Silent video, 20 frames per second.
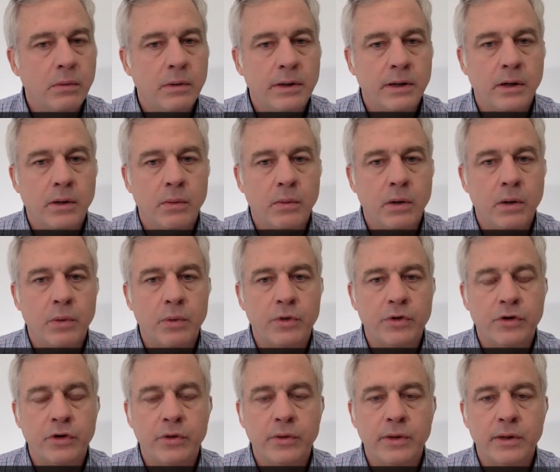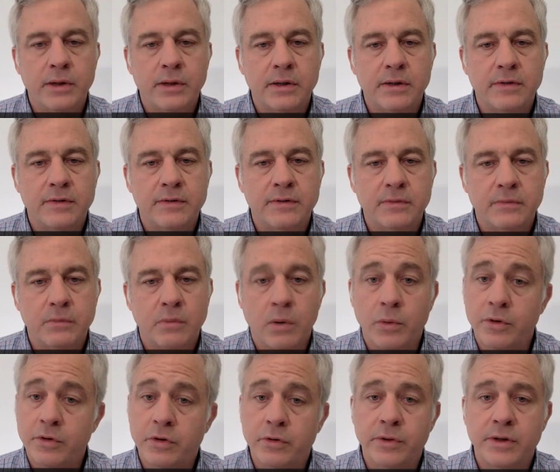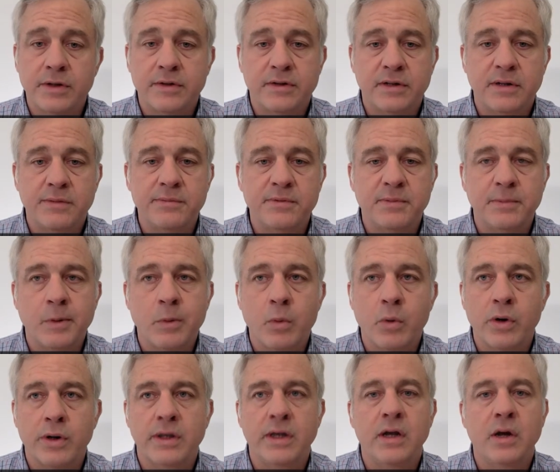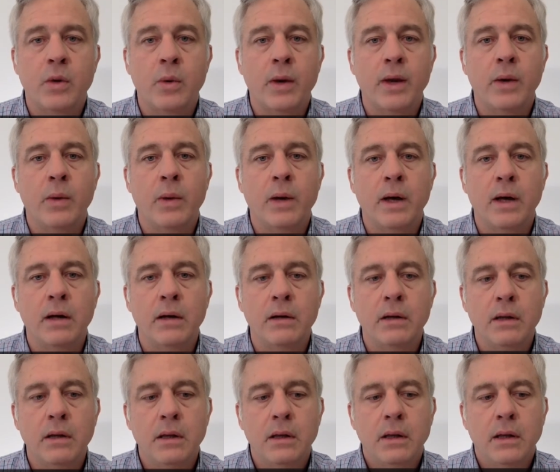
what we're doing, because what we're doing seems to be working quite well.